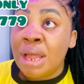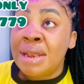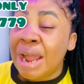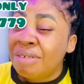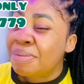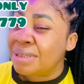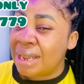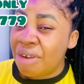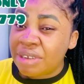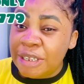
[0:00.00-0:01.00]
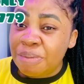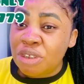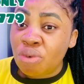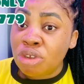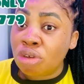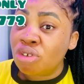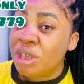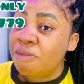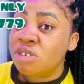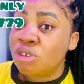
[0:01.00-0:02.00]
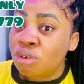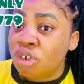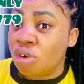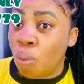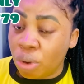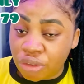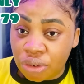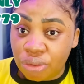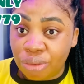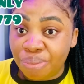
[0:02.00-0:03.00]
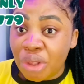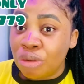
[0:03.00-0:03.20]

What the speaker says: now this particular recipe is going to also give you solution on what to do.